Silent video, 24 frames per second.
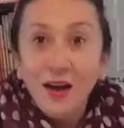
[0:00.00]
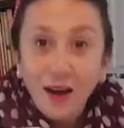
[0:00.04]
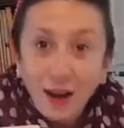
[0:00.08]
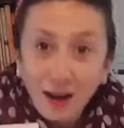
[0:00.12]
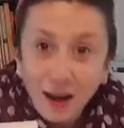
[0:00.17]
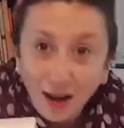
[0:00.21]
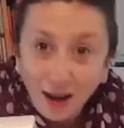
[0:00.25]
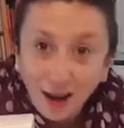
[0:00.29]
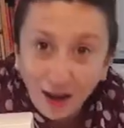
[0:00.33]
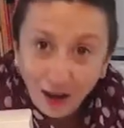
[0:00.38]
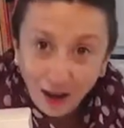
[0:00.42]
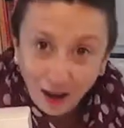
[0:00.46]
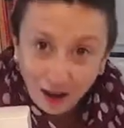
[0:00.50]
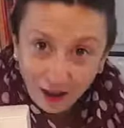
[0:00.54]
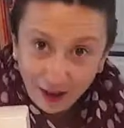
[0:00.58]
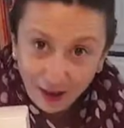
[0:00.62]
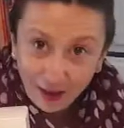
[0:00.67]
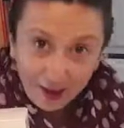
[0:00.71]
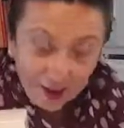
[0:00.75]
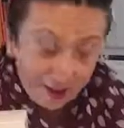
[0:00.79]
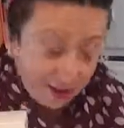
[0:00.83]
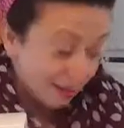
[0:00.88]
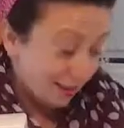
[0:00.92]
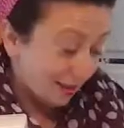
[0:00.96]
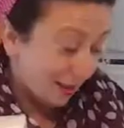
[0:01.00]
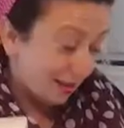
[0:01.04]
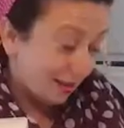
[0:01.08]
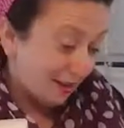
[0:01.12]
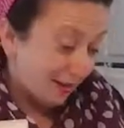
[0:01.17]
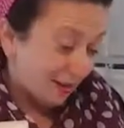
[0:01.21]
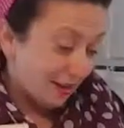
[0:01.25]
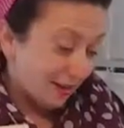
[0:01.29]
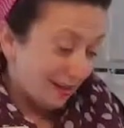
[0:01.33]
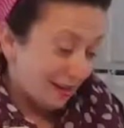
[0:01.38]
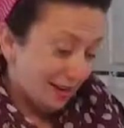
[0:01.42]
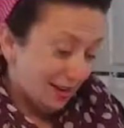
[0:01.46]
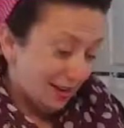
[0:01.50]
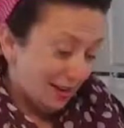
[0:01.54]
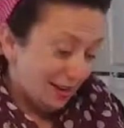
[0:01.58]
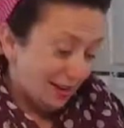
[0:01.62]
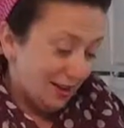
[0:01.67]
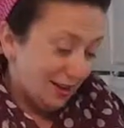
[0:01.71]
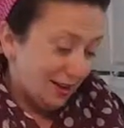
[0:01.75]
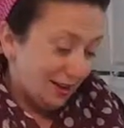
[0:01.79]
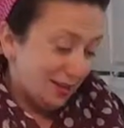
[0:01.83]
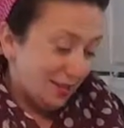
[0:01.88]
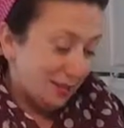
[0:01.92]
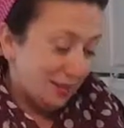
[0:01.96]

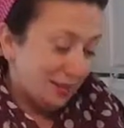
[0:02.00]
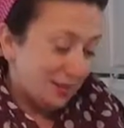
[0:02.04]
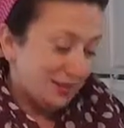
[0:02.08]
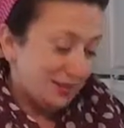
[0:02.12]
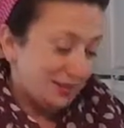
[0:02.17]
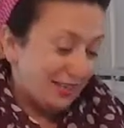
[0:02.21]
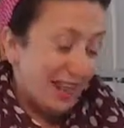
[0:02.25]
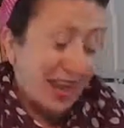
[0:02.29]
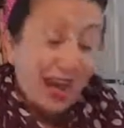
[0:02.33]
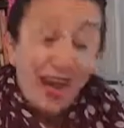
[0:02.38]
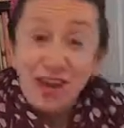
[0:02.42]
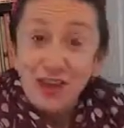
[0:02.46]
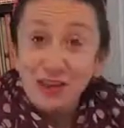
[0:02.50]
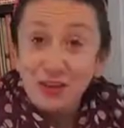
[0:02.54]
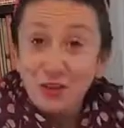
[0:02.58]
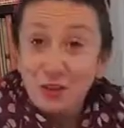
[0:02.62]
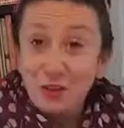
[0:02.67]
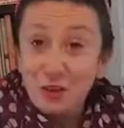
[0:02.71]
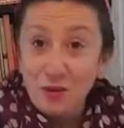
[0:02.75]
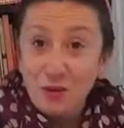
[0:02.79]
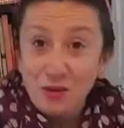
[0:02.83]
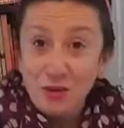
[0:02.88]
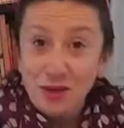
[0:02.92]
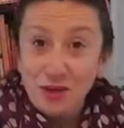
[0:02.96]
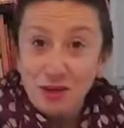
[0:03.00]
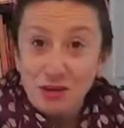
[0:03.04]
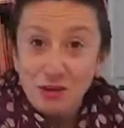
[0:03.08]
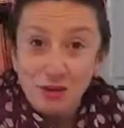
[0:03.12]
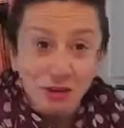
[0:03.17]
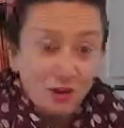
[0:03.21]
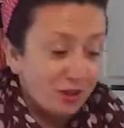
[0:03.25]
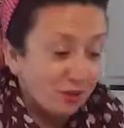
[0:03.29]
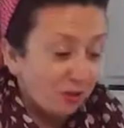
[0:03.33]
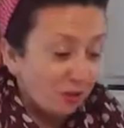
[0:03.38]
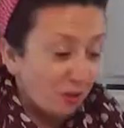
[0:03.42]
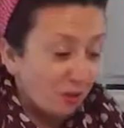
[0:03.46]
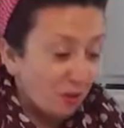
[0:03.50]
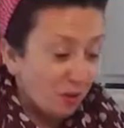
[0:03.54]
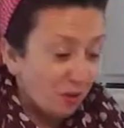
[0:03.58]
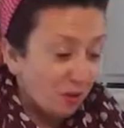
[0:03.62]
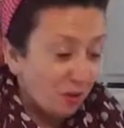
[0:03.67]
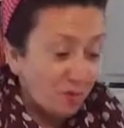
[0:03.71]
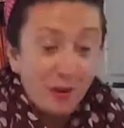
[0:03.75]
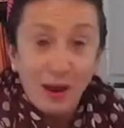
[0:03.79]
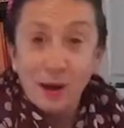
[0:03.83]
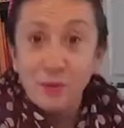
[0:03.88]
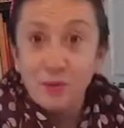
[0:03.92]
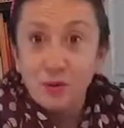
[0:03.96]
on the sand on the beach, or
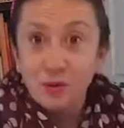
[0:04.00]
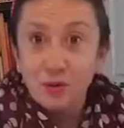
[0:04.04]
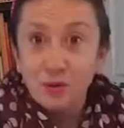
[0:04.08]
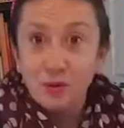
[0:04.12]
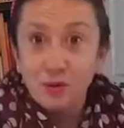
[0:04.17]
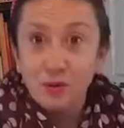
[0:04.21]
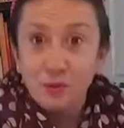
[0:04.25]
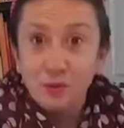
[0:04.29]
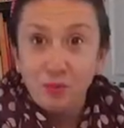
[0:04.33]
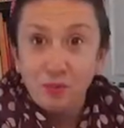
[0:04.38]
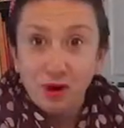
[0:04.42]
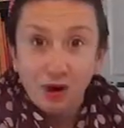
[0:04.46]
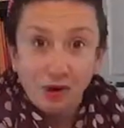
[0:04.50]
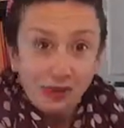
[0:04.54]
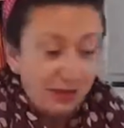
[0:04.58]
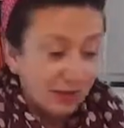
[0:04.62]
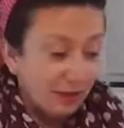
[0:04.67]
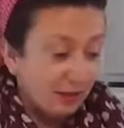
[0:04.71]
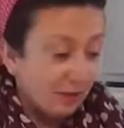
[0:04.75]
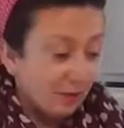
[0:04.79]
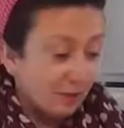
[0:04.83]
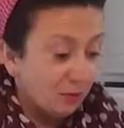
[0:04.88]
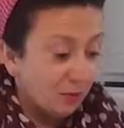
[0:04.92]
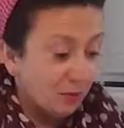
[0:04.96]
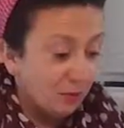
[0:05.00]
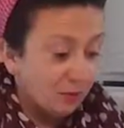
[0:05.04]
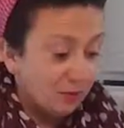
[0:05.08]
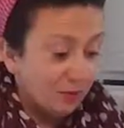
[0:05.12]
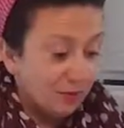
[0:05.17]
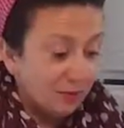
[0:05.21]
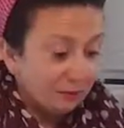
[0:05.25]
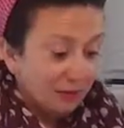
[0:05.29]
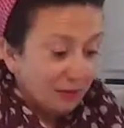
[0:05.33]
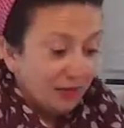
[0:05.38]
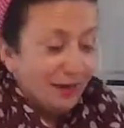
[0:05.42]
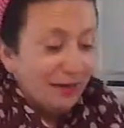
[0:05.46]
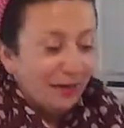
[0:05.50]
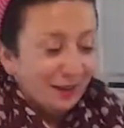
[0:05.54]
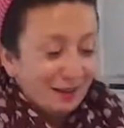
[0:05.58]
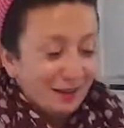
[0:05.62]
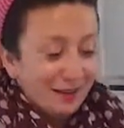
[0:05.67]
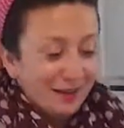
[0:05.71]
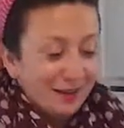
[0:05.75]
the pebbles on Brighton or something like